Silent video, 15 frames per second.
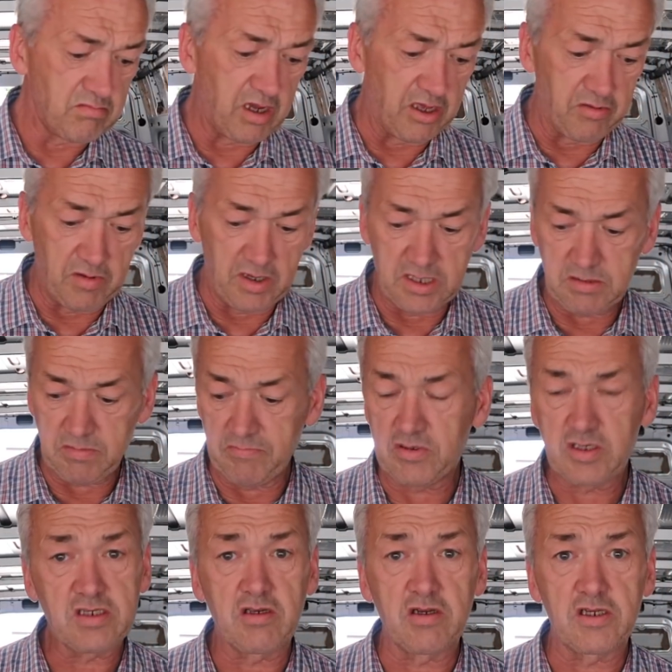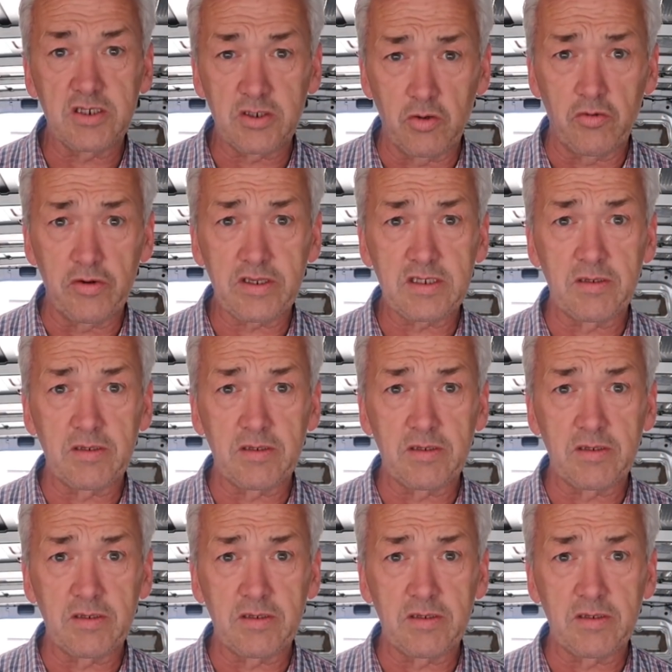otherwise we've just got to store it